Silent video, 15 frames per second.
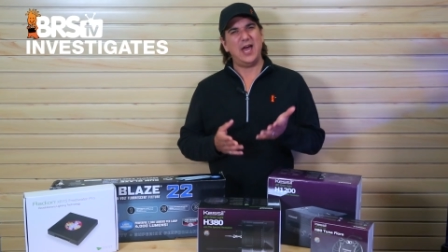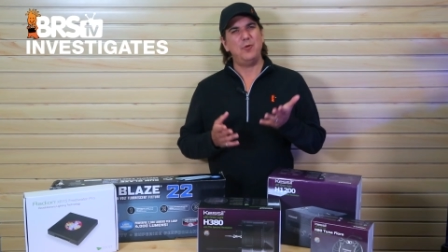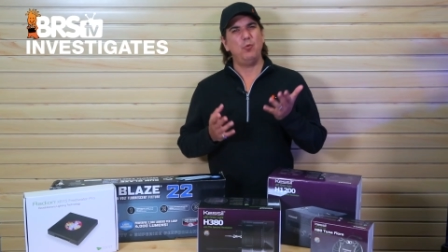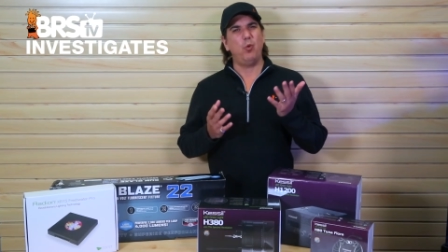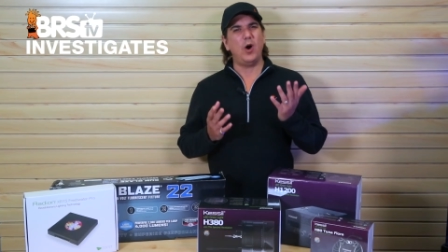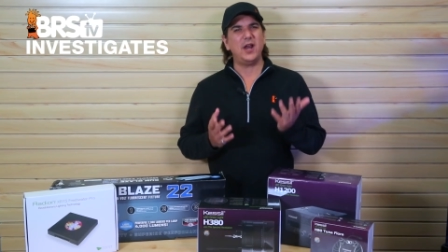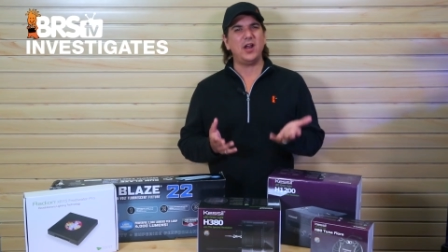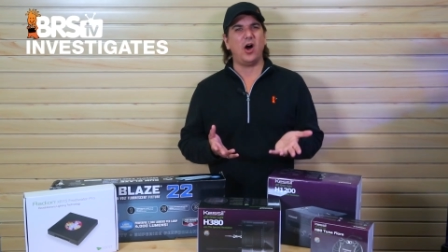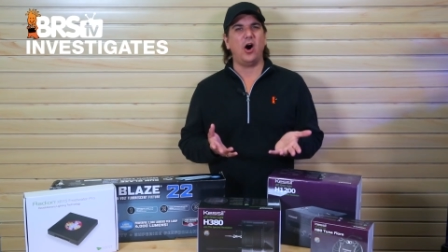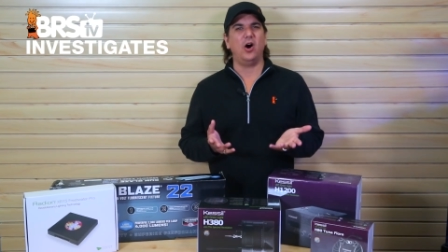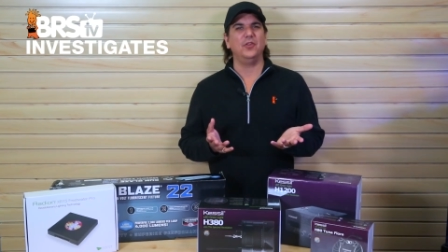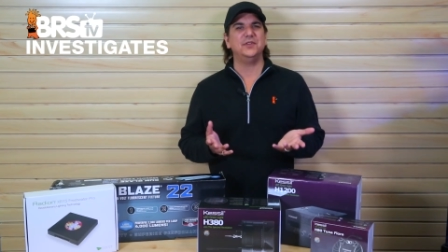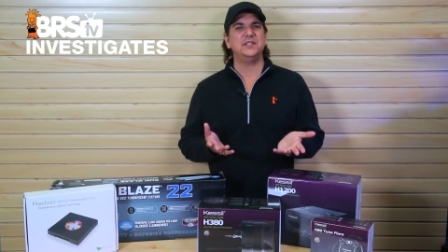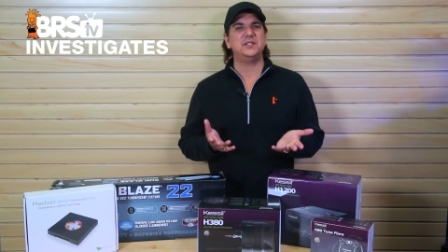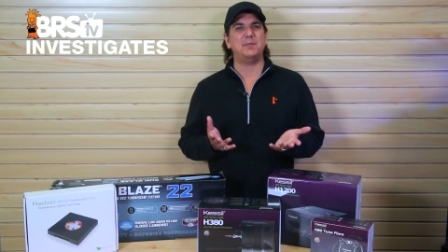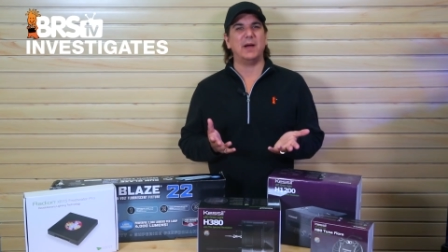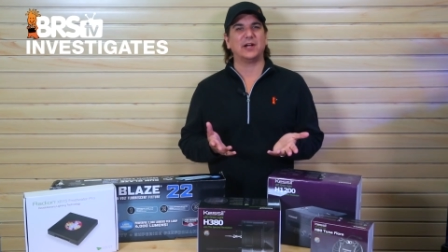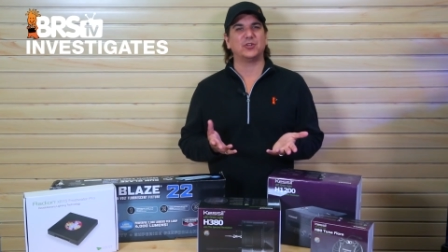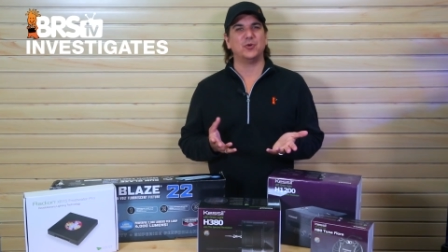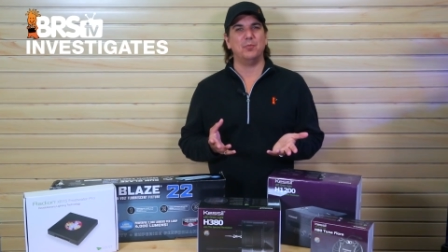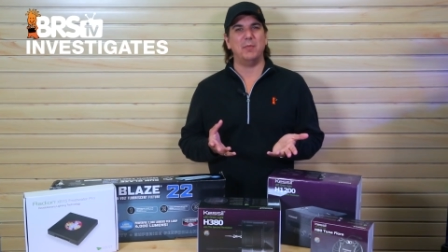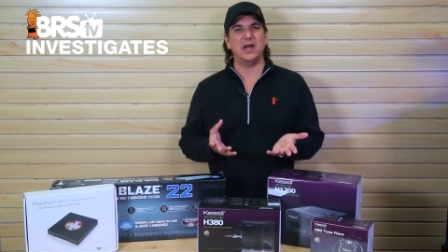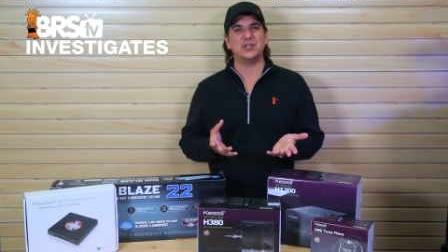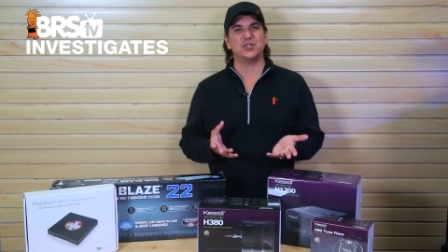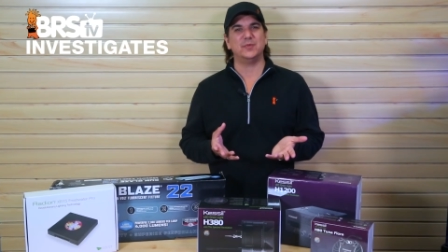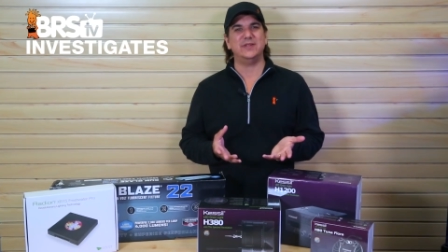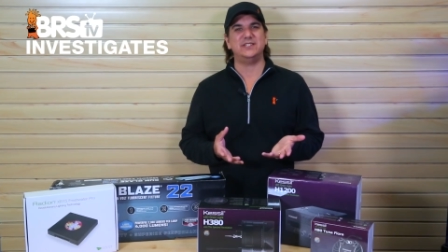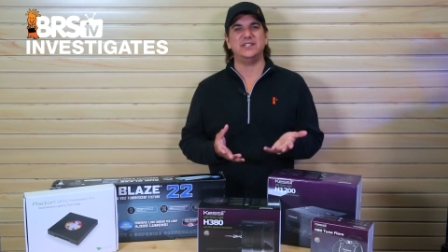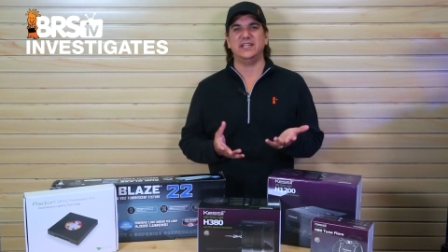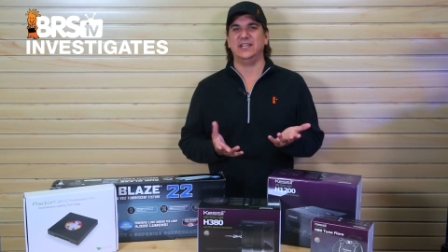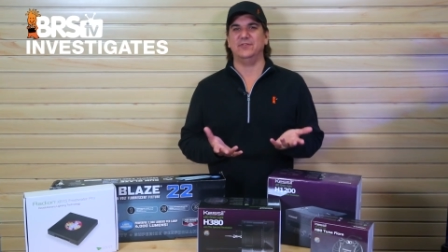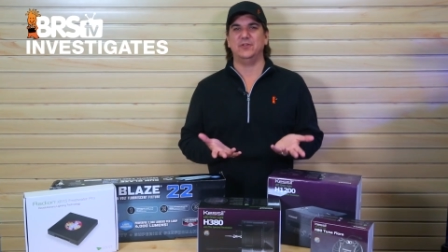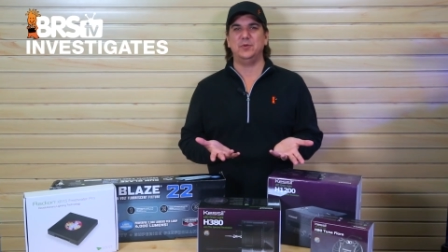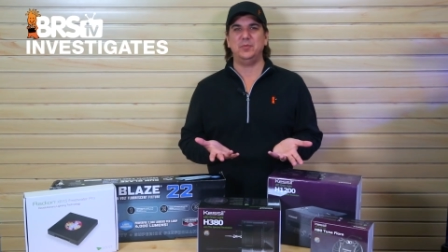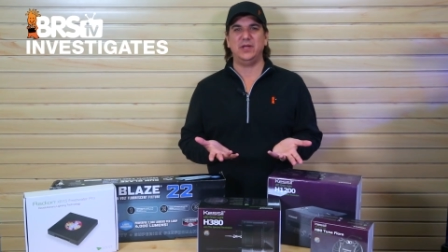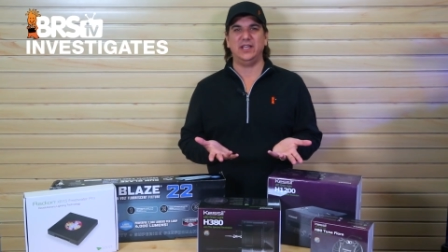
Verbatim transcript: and what do all these spectrum measurements even